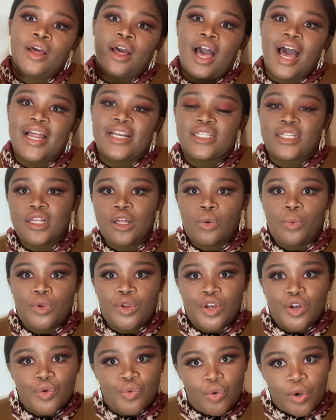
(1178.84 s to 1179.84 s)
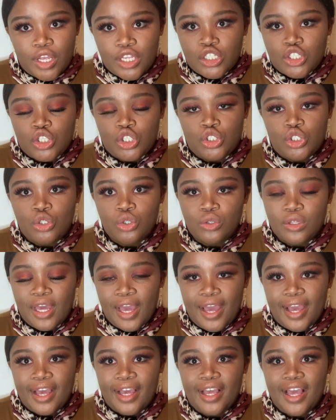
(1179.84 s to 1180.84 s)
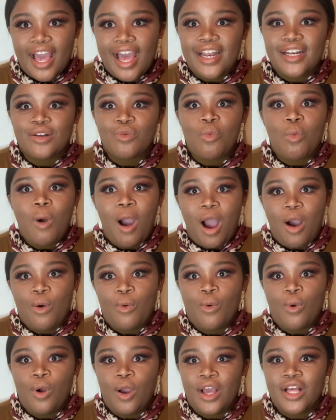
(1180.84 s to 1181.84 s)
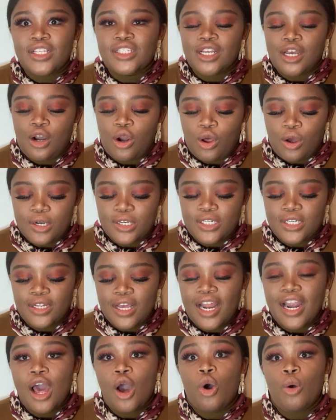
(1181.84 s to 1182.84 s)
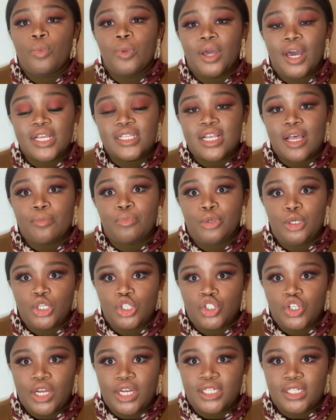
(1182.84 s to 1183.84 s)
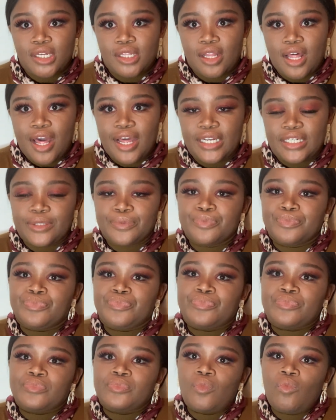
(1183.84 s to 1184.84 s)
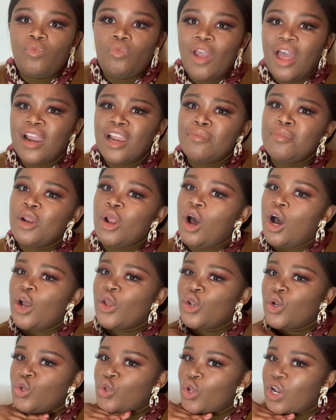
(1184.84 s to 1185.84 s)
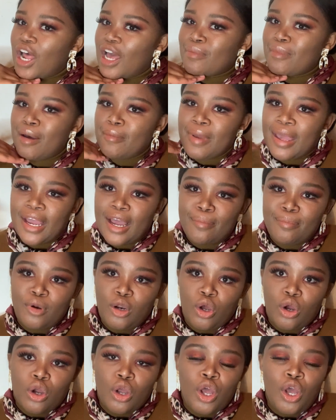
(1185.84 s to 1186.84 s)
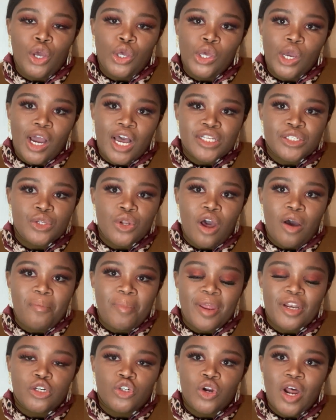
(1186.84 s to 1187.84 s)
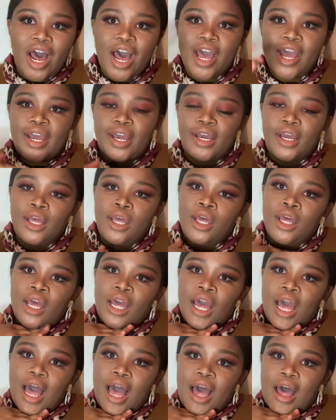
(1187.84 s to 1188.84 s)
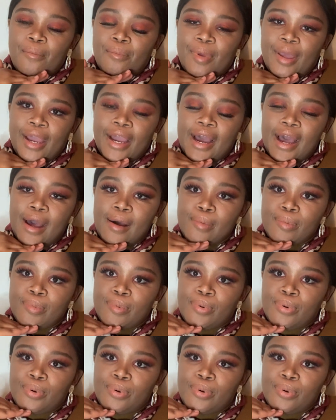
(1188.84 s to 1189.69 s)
until we reach 2k. And wow, it's a lot. And I hope you guys are appreciating that. And let me know how you really like my makeup look. You guys know I've been trying makeup